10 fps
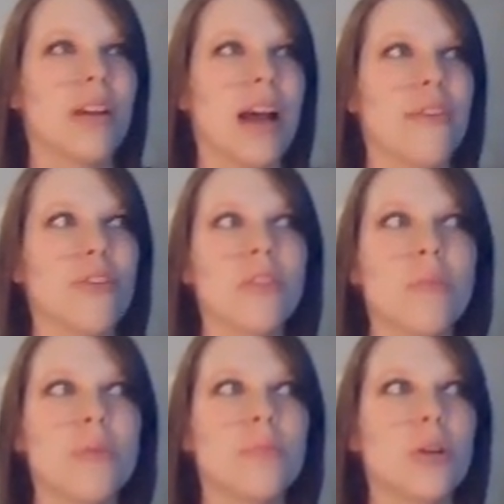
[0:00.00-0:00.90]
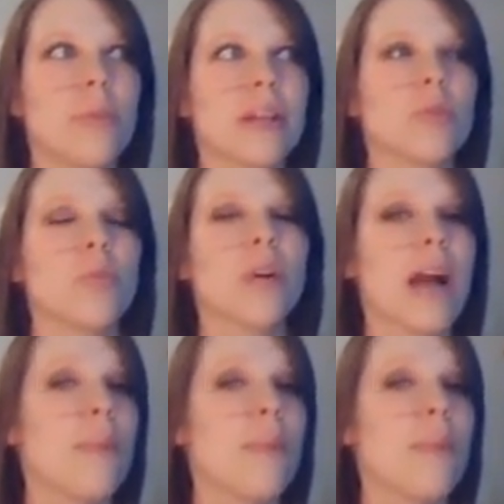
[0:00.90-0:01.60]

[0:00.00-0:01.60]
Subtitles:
I've heard that people go back to work.